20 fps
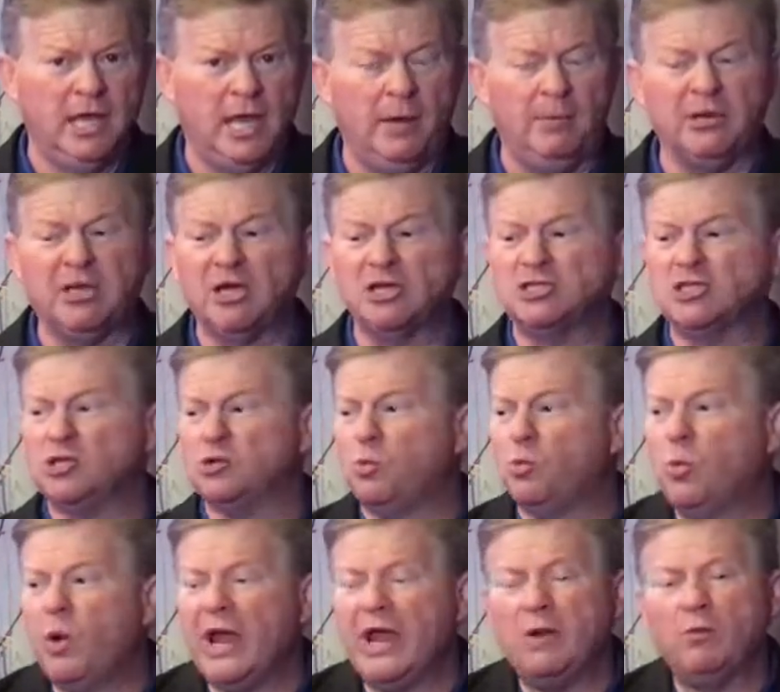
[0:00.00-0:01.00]
And because of the
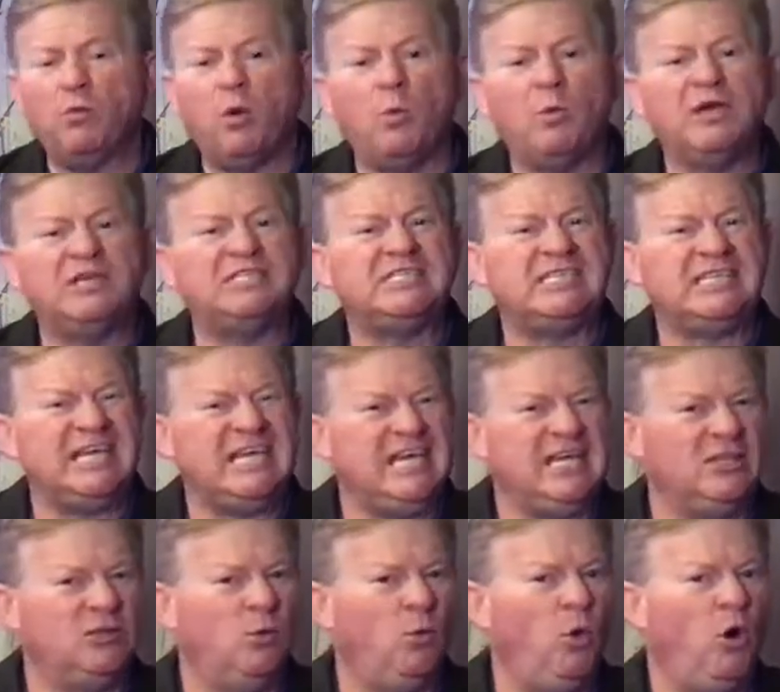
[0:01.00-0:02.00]
wind, what we
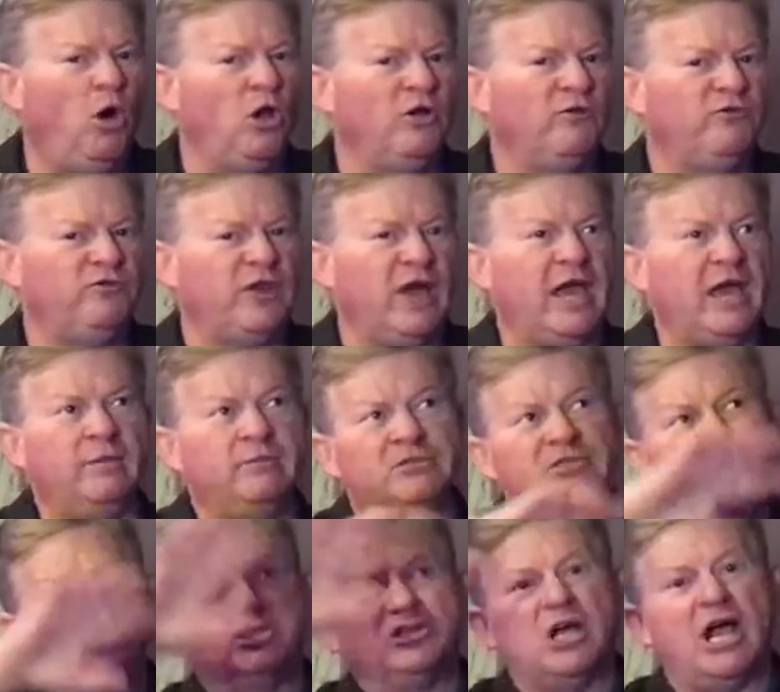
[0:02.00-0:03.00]
see, the wall of
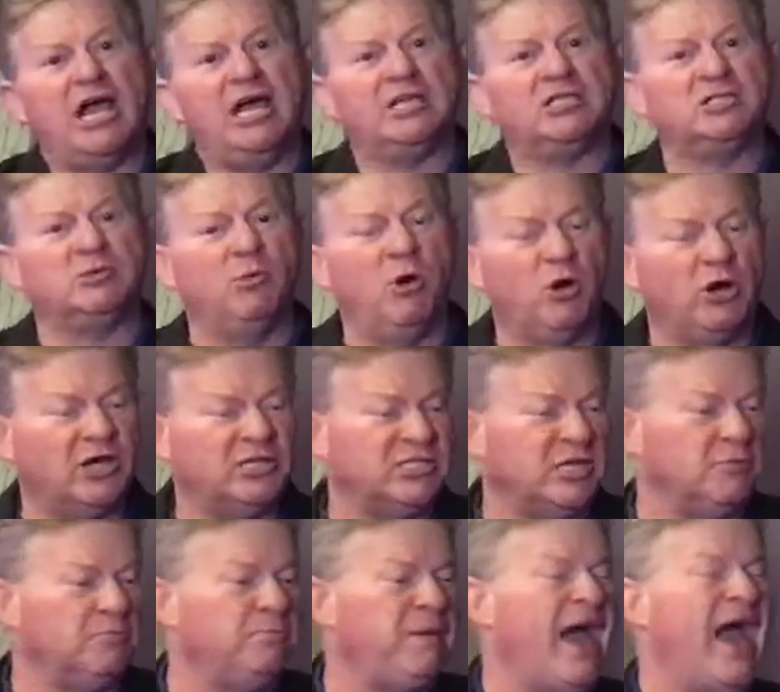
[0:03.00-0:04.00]
flames, the giant smoke as
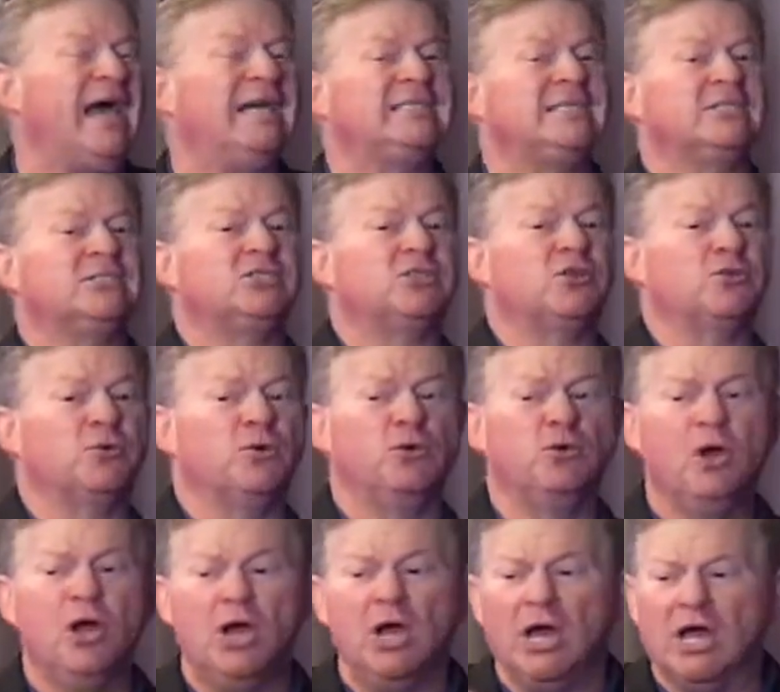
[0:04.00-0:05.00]
it passes
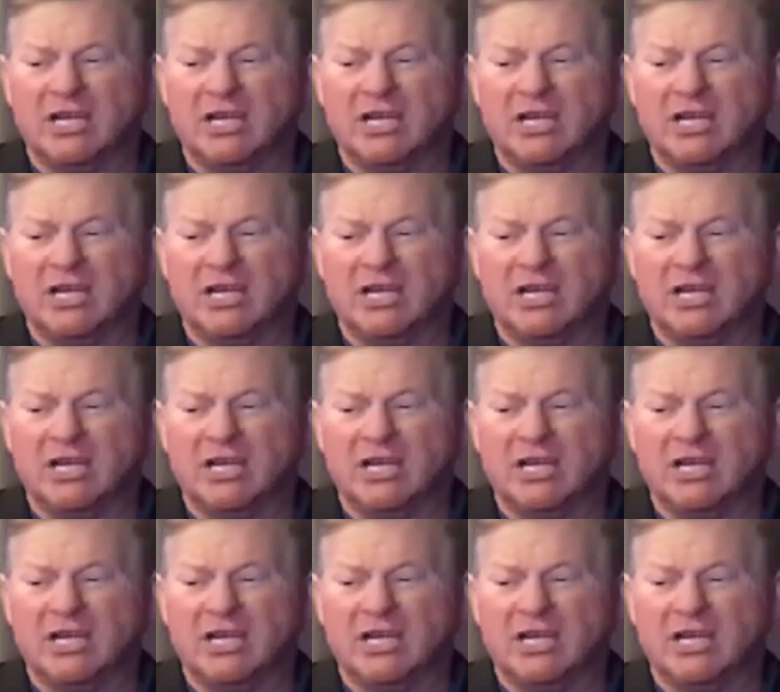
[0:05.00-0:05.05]
through,